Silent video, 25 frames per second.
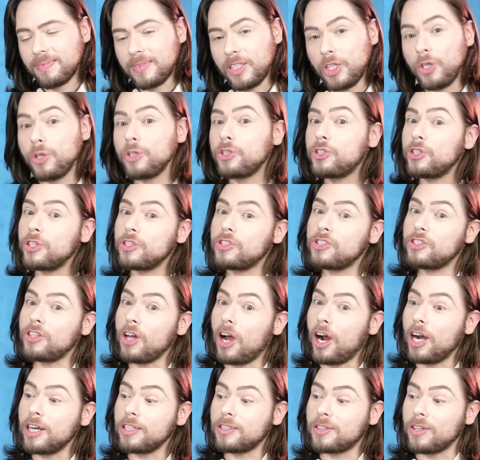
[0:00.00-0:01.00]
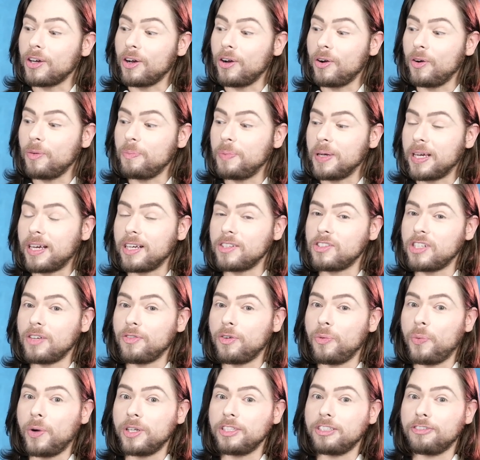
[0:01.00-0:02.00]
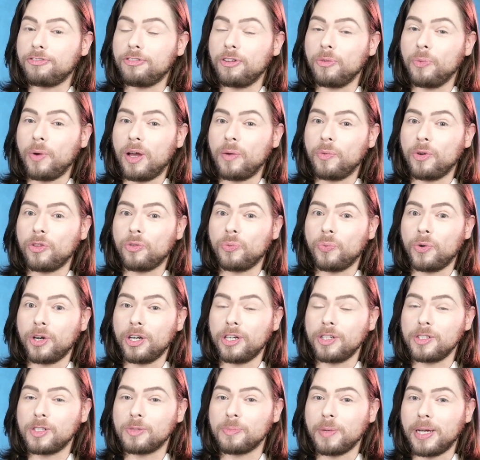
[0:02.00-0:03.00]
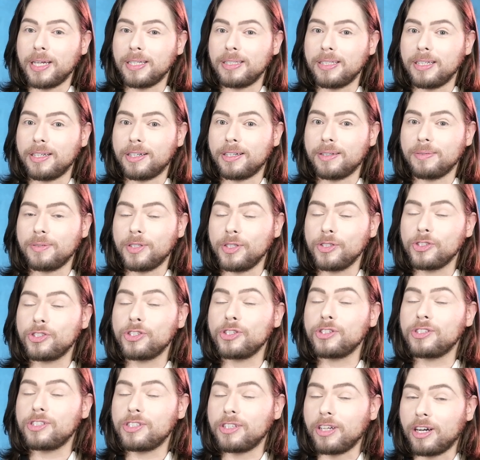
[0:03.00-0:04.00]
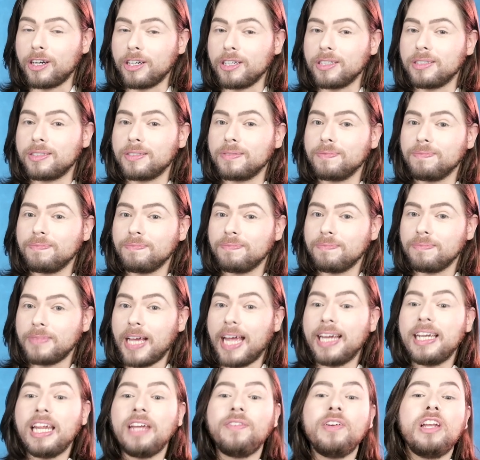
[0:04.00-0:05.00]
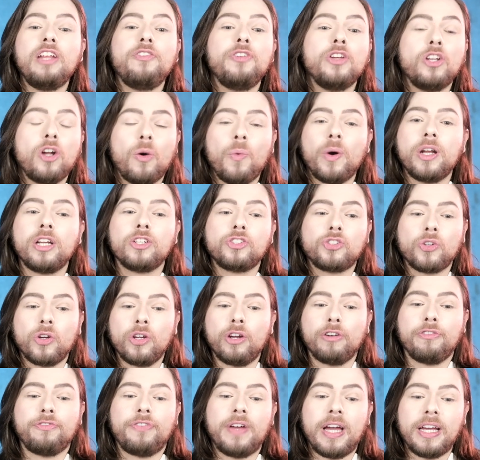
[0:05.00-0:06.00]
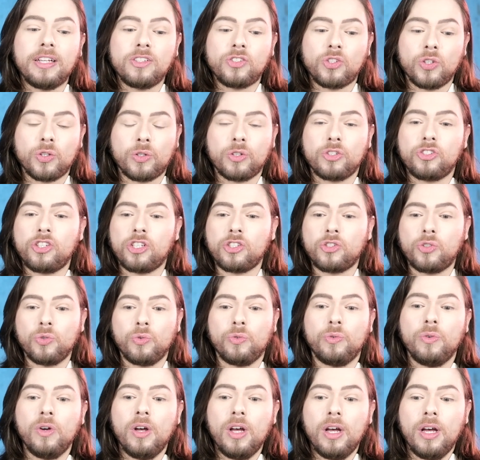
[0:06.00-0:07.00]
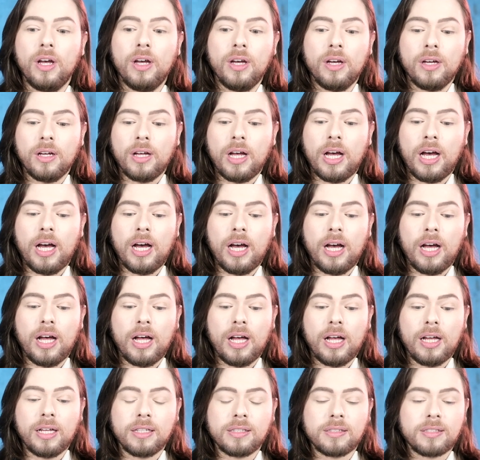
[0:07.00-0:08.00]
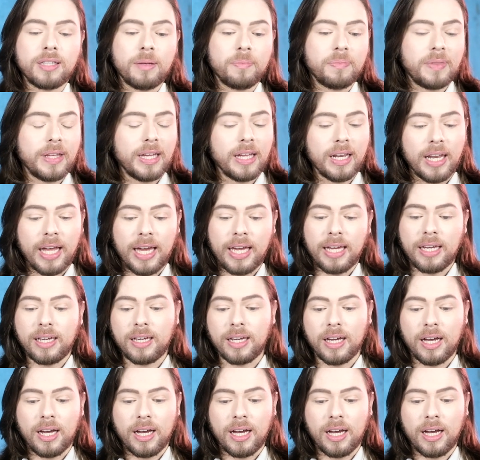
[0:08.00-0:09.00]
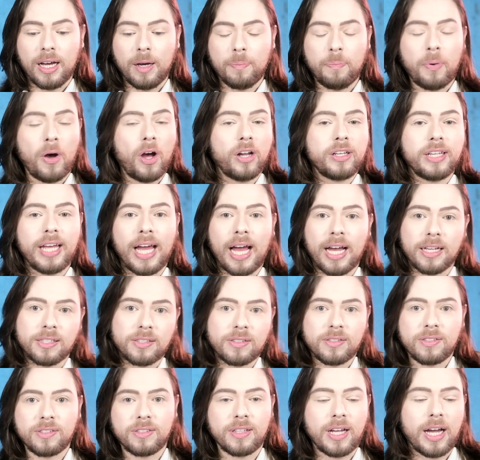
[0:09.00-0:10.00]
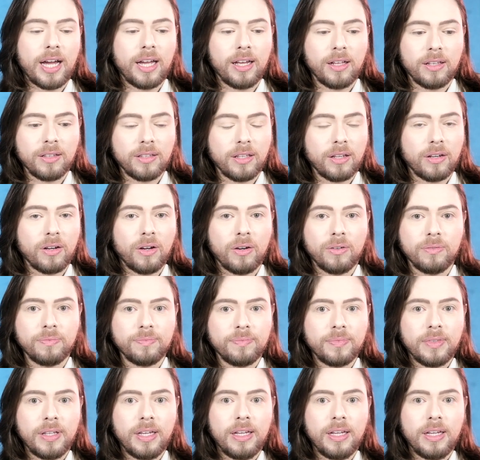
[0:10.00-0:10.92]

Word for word: You should start, though, because you have a wonderful way with words, my dear. You should start. And even if you don't want to show your face, you could just do something like podcast style, you know?